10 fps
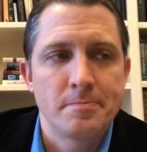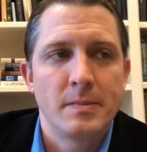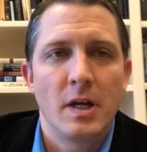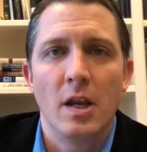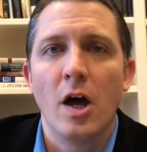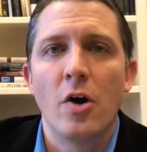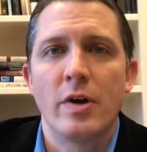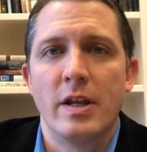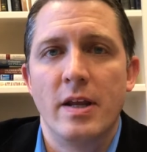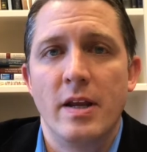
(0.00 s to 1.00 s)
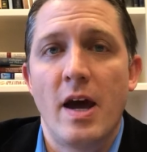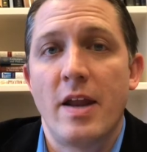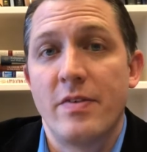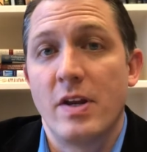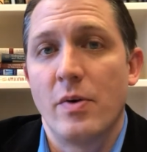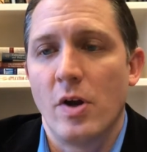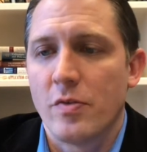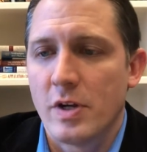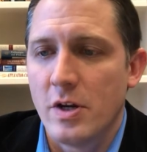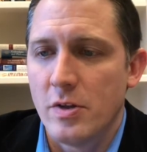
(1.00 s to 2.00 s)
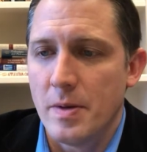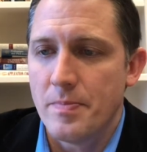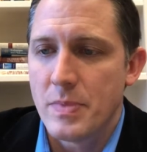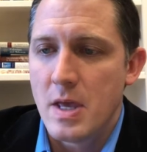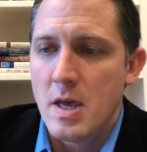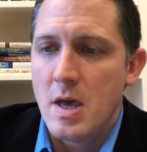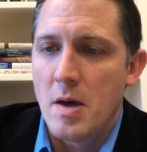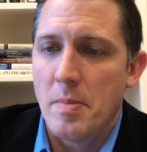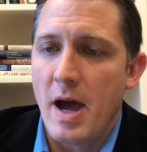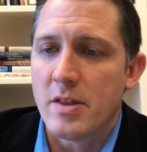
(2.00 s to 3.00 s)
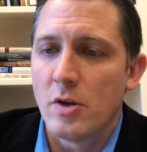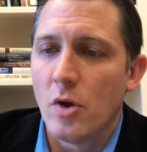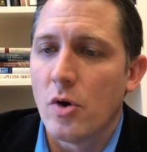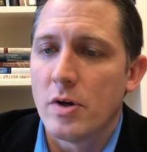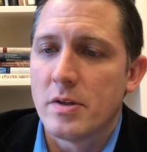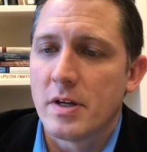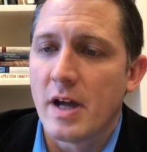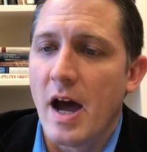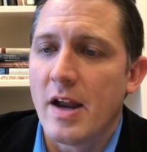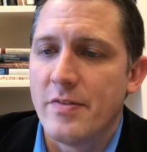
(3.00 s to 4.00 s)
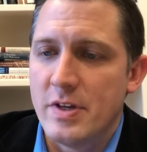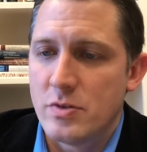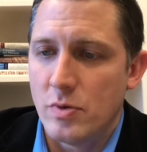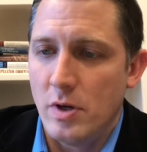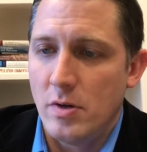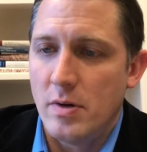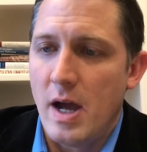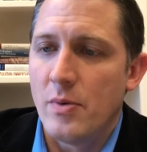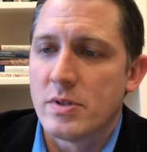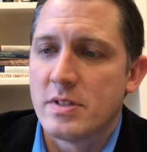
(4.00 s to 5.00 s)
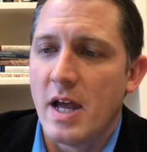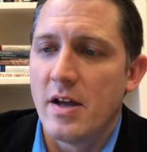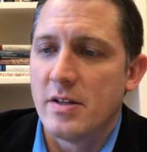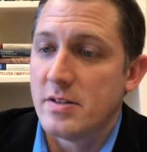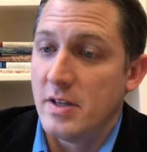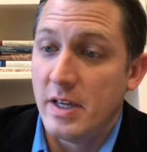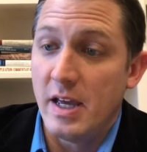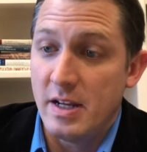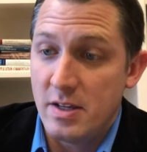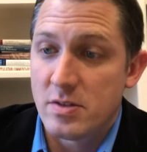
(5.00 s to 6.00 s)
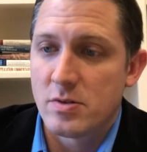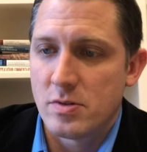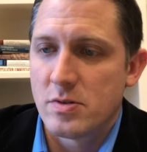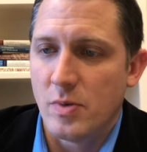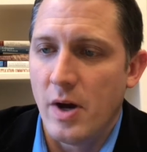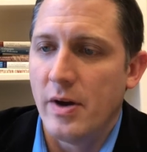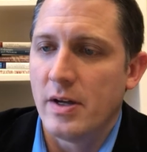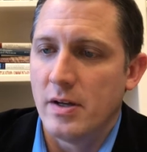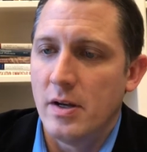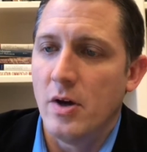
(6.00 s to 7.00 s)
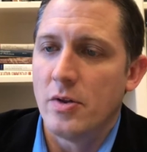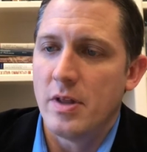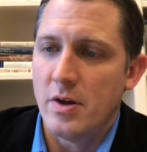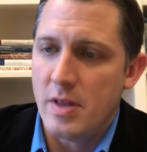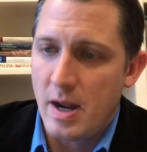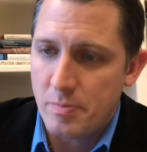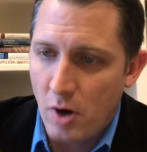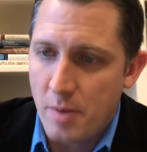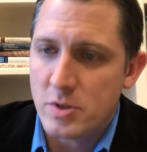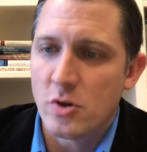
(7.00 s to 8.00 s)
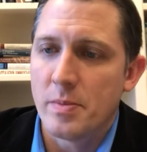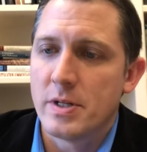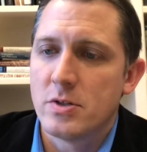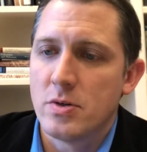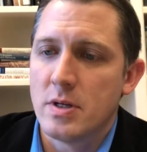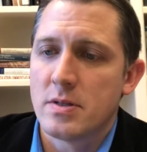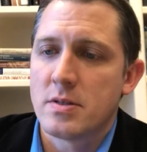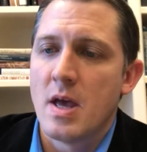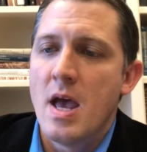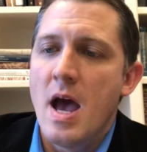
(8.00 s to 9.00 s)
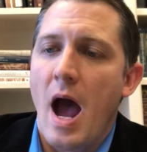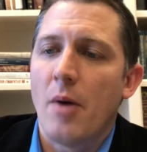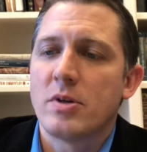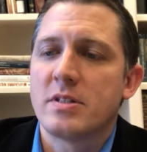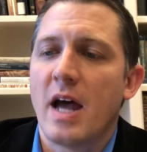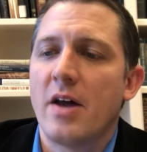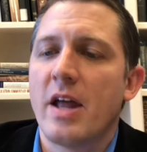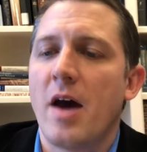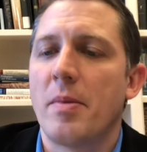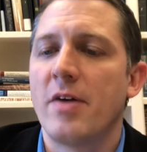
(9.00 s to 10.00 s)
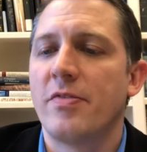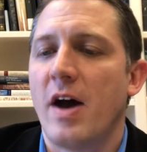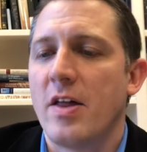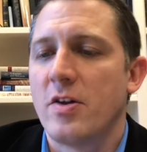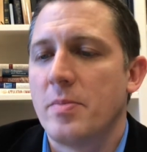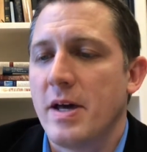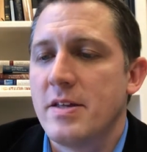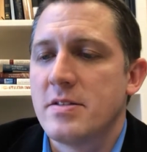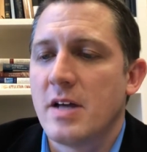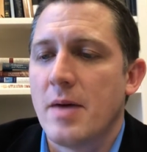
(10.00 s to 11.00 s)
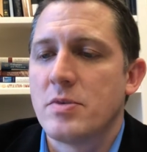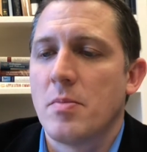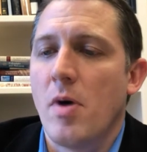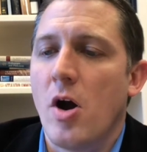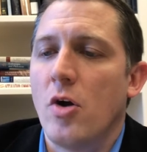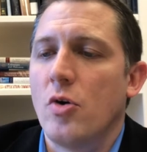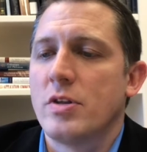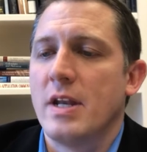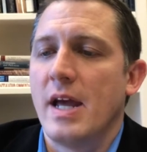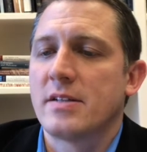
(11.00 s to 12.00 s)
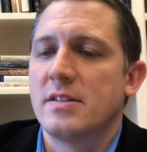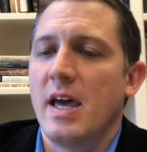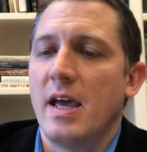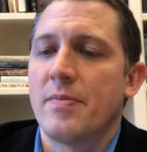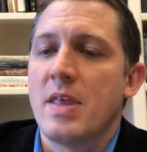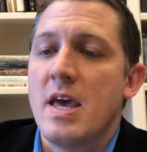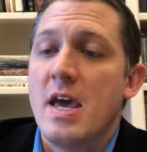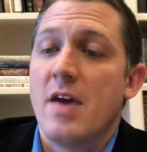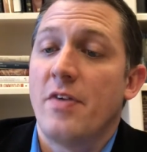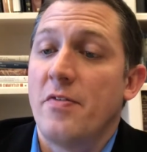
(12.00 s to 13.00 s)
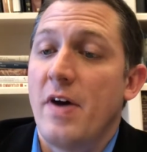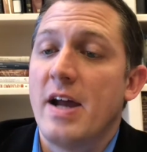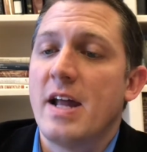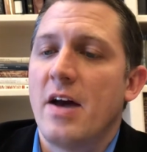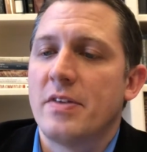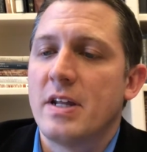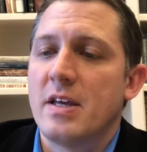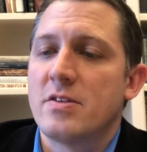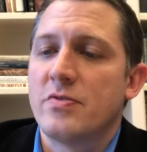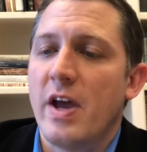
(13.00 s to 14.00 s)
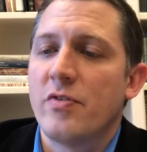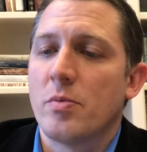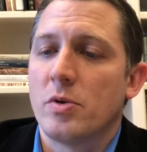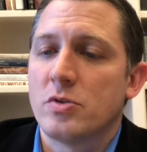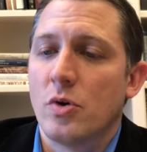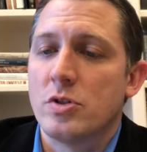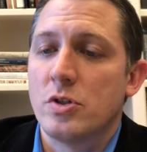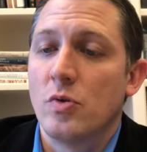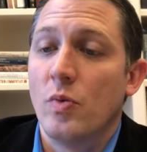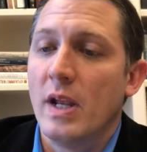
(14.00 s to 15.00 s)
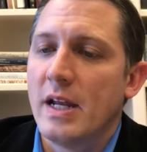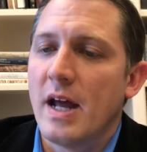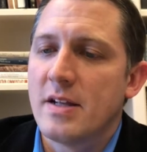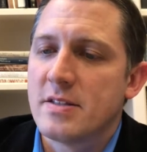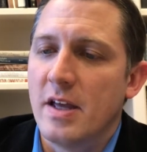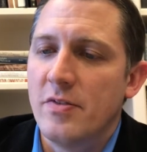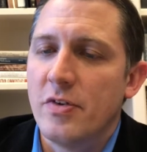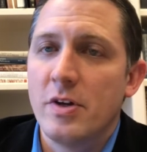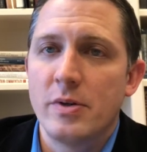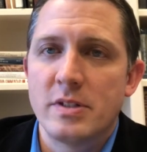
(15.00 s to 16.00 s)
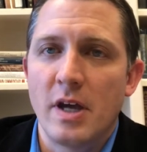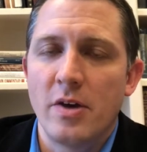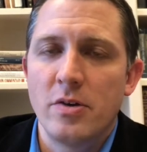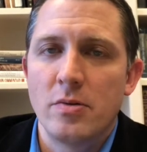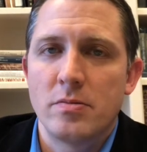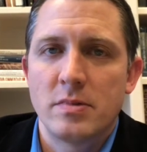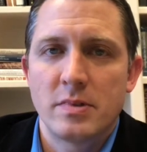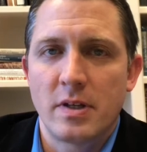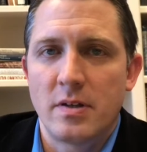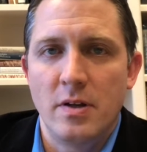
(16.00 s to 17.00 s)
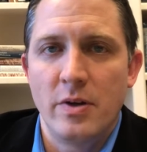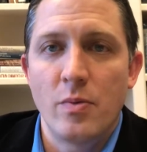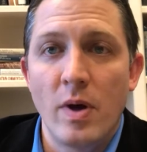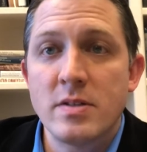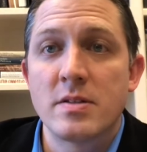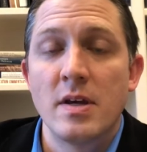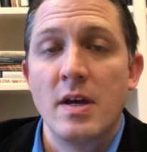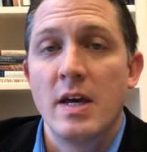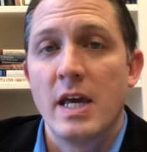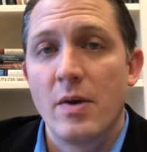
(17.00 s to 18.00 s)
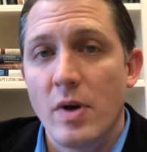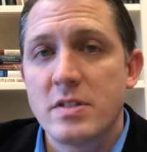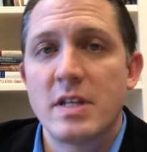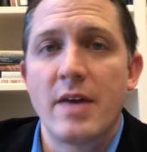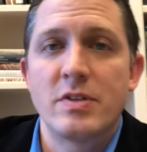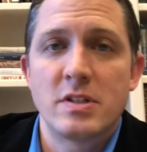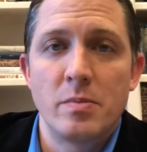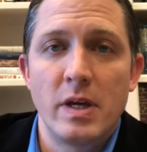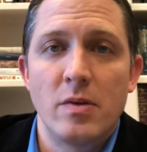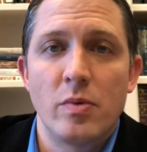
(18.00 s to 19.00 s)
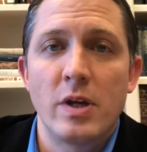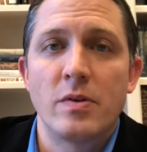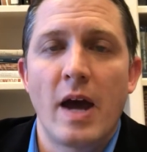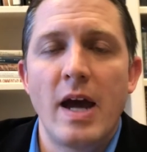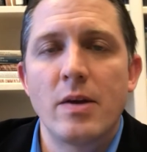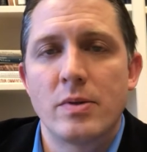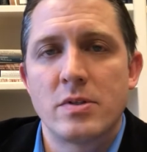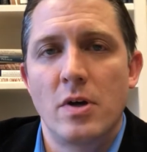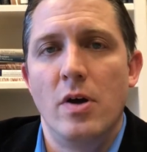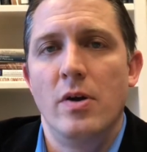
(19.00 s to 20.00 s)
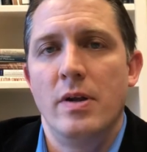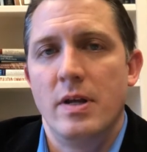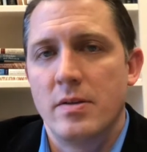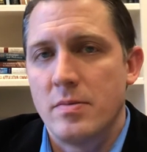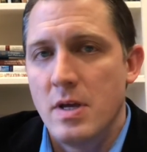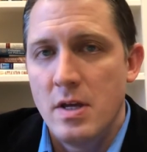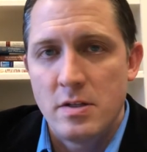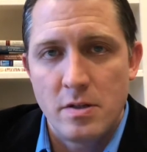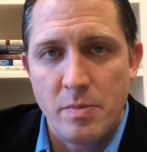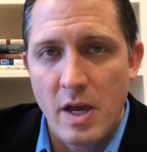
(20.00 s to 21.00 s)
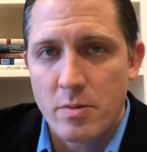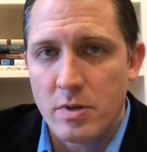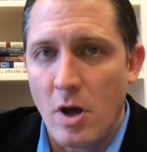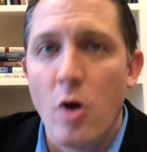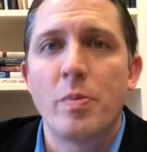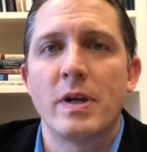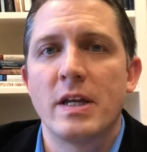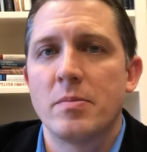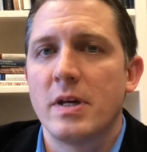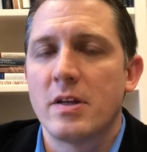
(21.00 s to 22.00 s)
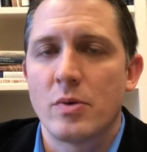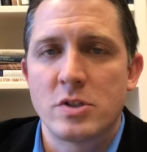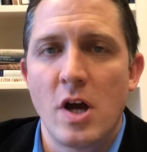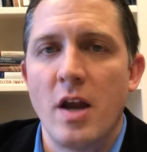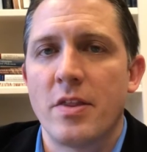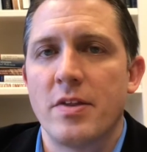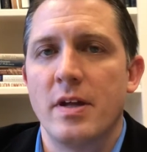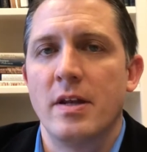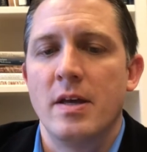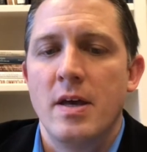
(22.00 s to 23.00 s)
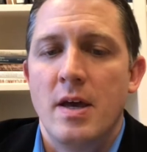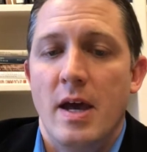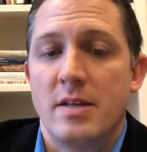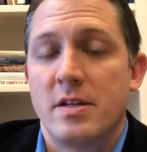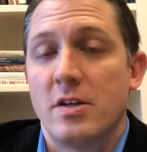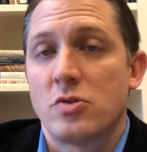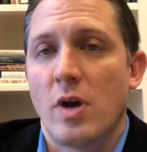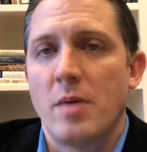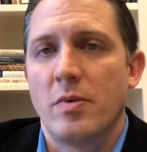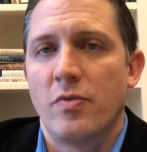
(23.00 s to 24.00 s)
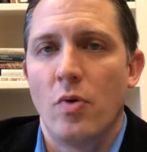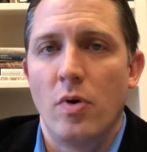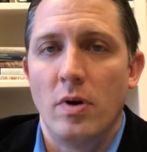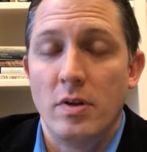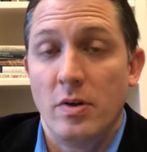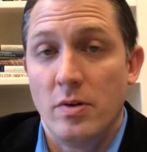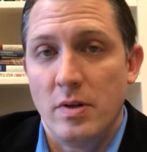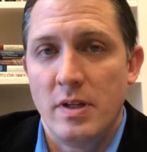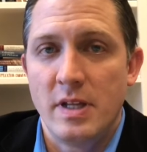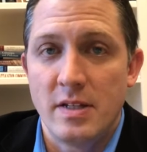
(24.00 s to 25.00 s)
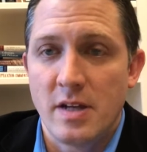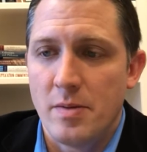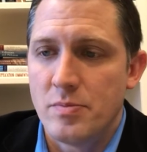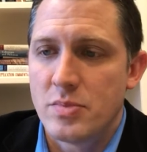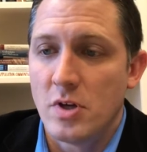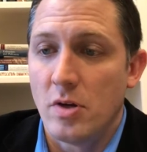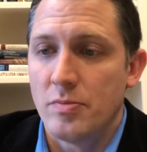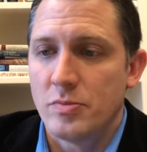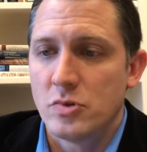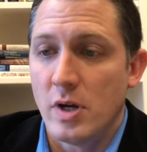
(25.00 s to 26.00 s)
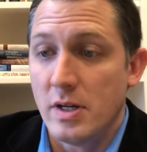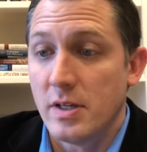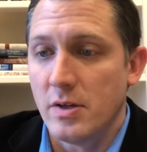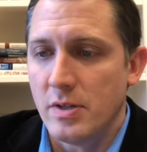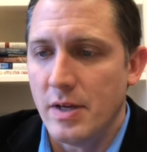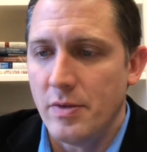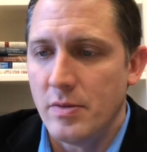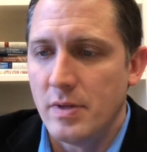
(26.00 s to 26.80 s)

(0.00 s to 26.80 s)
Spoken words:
alone and not have anyone overhear them. By the Lord, the God of Israel, I will sound, he's swearing an oath there that I promise you I'm going to do this. I will sound out my father by this time tomorrow or the next day. If I find out that he is favorable toward you, will I not send for you and tell you? He's like, you know, he wants David to be reunited with Saul and to be able to openly be there with Jonathan as he had tried before, although at that time Saul tried to kill David